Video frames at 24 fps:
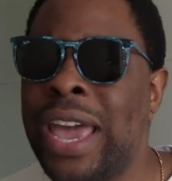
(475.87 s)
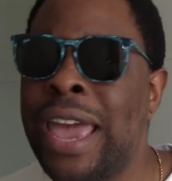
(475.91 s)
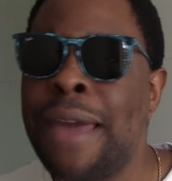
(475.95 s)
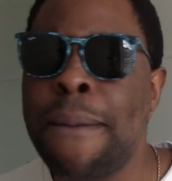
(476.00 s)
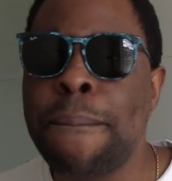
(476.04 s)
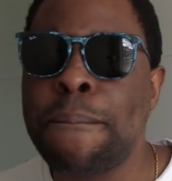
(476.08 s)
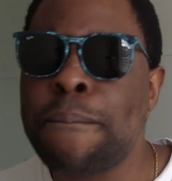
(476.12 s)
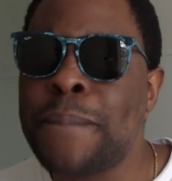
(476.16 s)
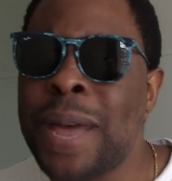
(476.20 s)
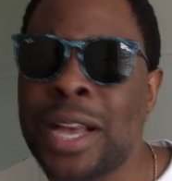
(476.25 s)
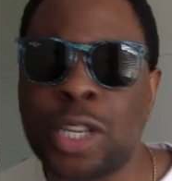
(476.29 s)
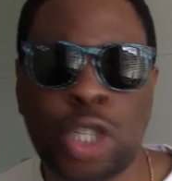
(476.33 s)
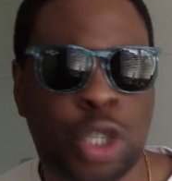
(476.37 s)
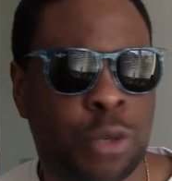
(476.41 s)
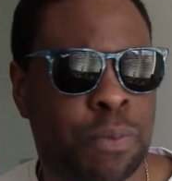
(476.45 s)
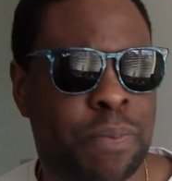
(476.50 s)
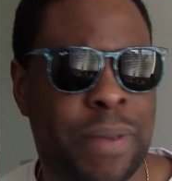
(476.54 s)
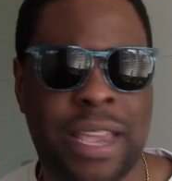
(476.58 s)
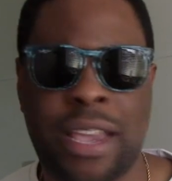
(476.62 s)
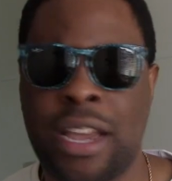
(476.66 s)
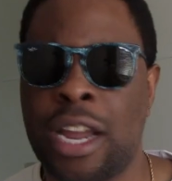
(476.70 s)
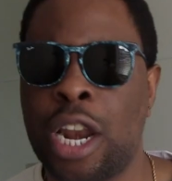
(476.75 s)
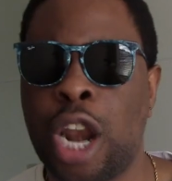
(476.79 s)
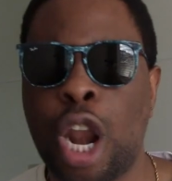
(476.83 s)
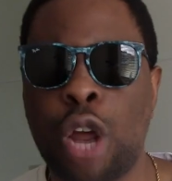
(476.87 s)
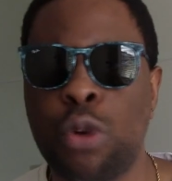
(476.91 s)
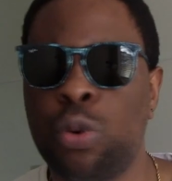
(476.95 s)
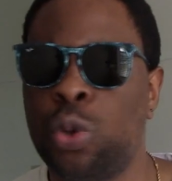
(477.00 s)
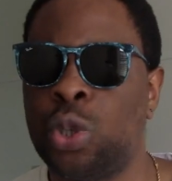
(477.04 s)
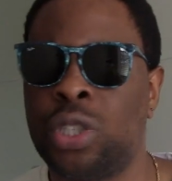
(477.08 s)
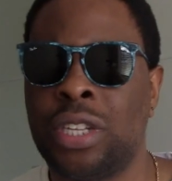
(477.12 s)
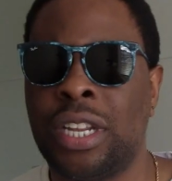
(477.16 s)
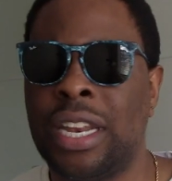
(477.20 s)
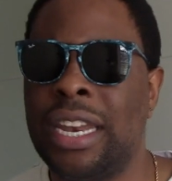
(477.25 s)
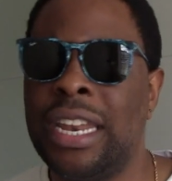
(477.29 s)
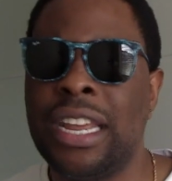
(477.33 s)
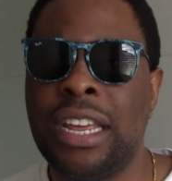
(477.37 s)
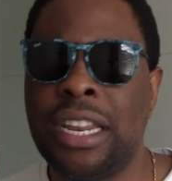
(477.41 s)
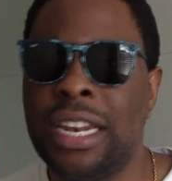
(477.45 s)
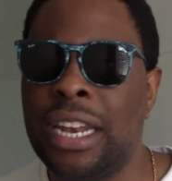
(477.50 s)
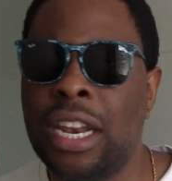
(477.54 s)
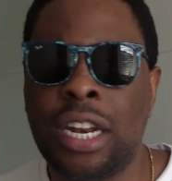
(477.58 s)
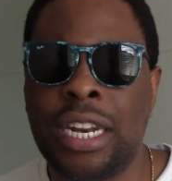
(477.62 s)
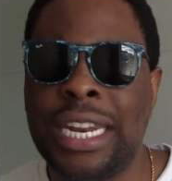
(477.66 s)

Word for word: It must be close to li